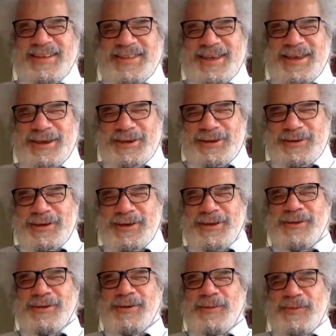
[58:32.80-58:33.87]
Thank you.
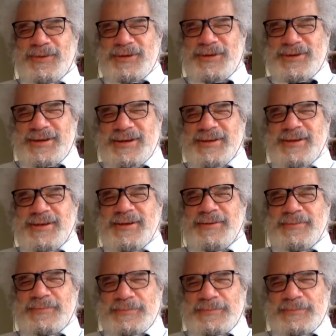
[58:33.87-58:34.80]
I appreciate that.